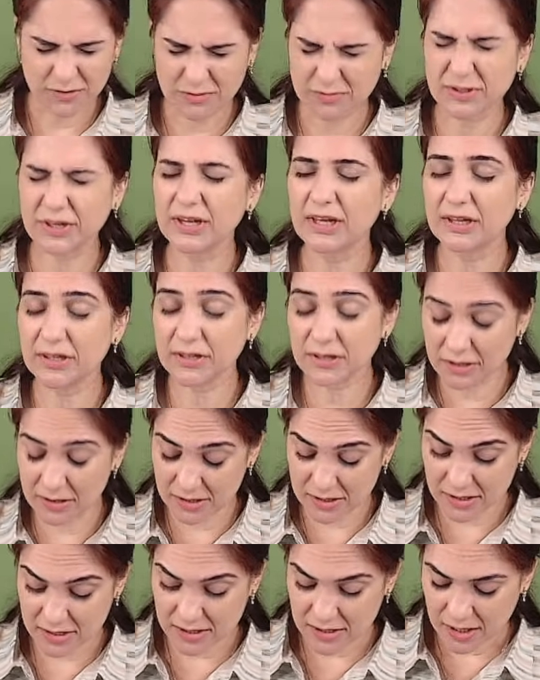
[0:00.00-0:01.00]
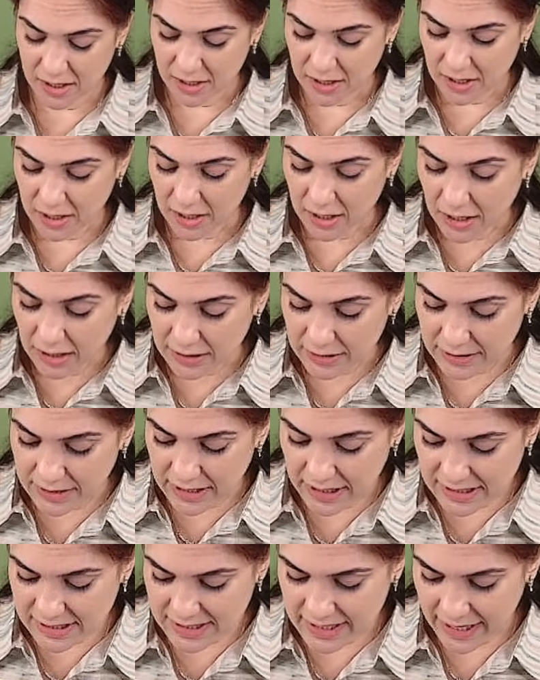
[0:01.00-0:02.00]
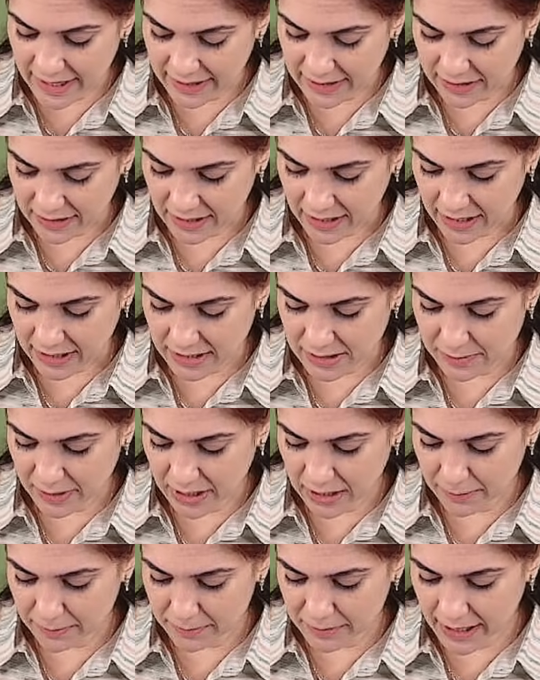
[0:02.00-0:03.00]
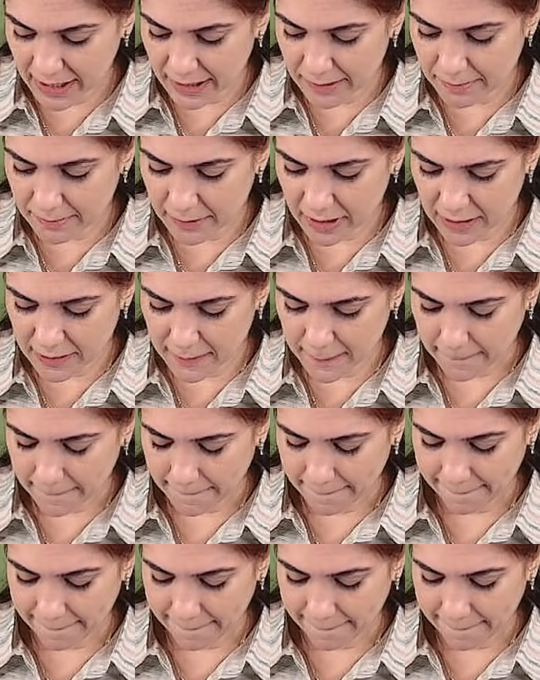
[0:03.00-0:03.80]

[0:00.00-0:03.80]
3 years. This debt has become time barred.